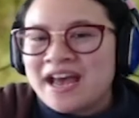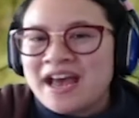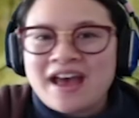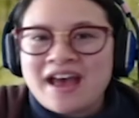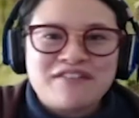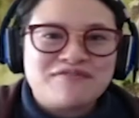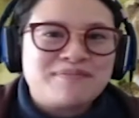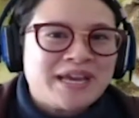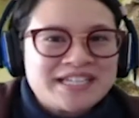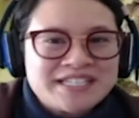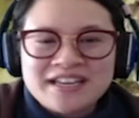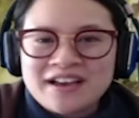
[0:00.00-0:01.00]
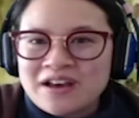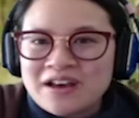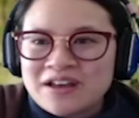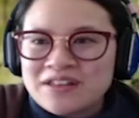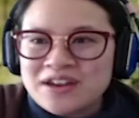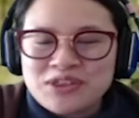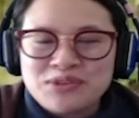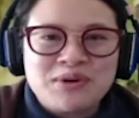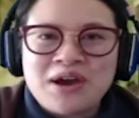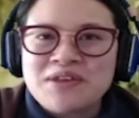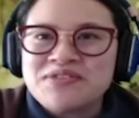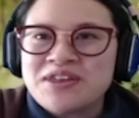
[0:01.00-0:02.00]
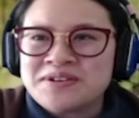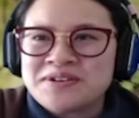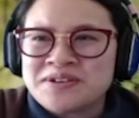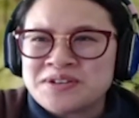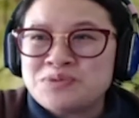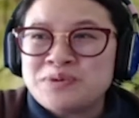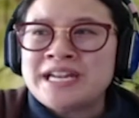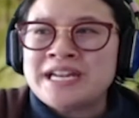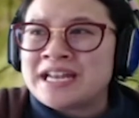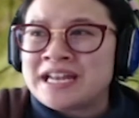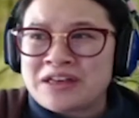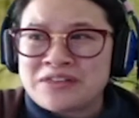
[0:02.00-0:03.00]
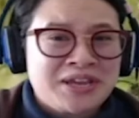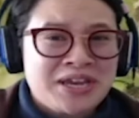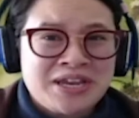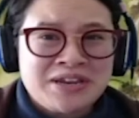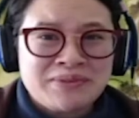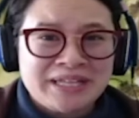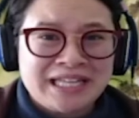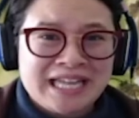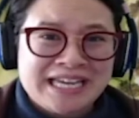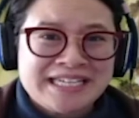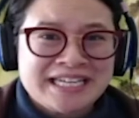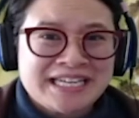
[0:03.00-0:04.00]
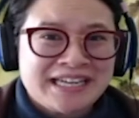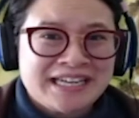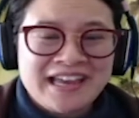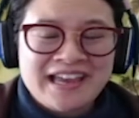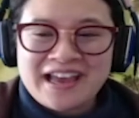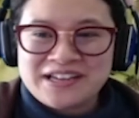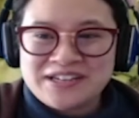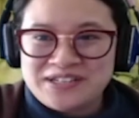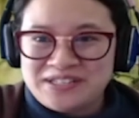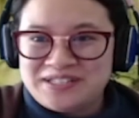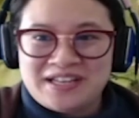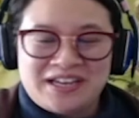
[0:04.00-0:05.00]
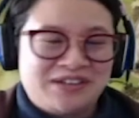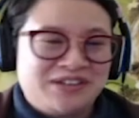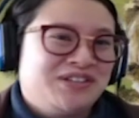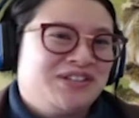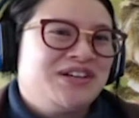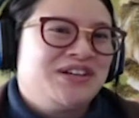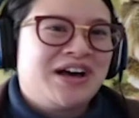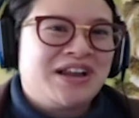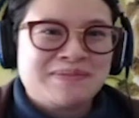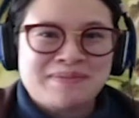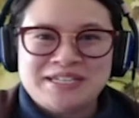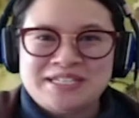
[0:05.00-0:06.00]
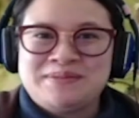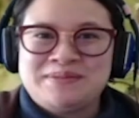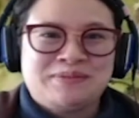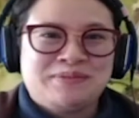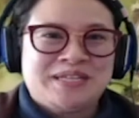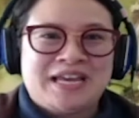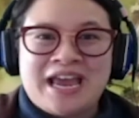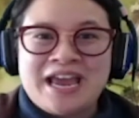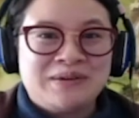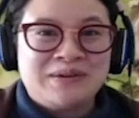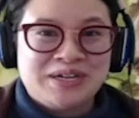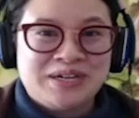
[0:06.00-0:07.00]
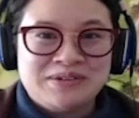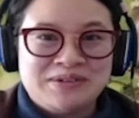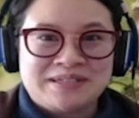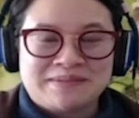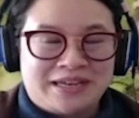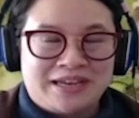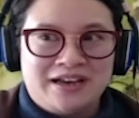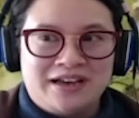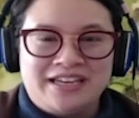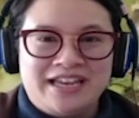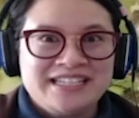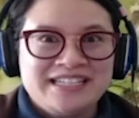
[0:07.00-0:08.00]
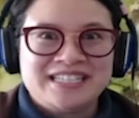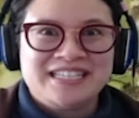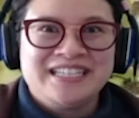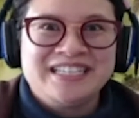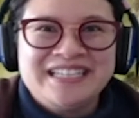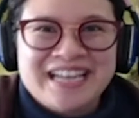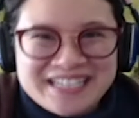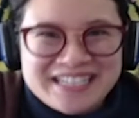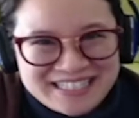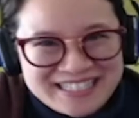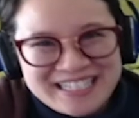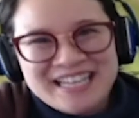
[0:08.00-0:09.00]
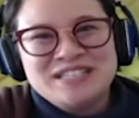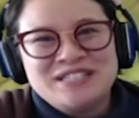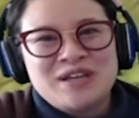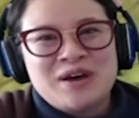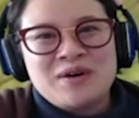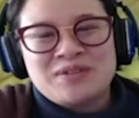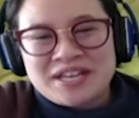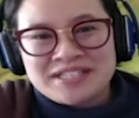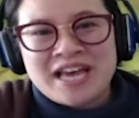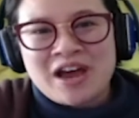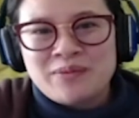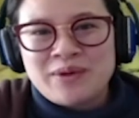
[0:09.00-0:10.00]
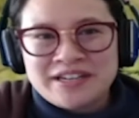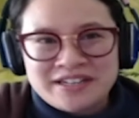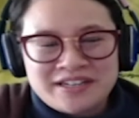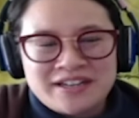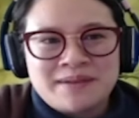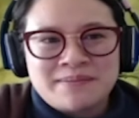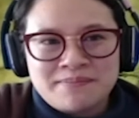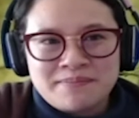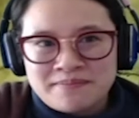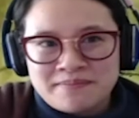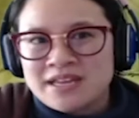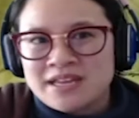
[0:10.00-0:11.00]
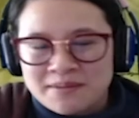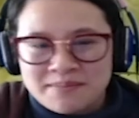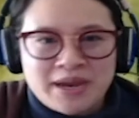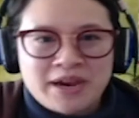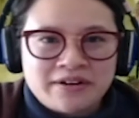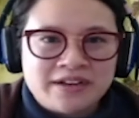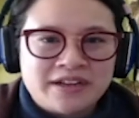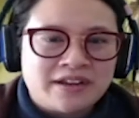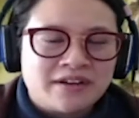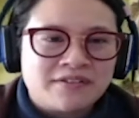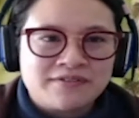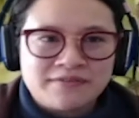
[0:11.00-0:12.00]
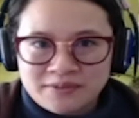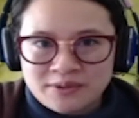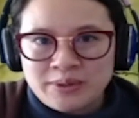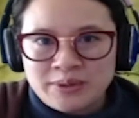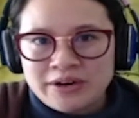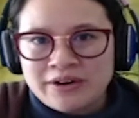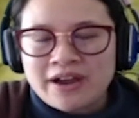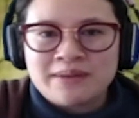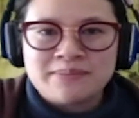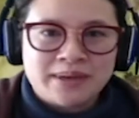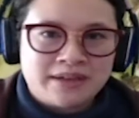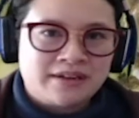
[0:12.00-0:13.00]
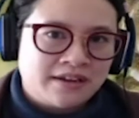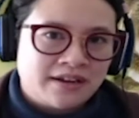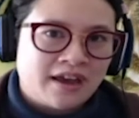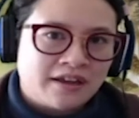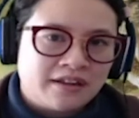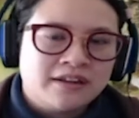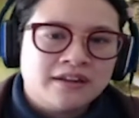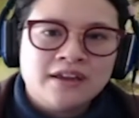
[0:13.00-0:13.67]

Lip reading: half-baked that I threw out there in a tweet, and Kathleen really liked it. And she got up in my DMs and was like, hey, do you want to do this? I'm like, yes, yes. So that's how we ended up making a parody of Queer Eye, but in hell,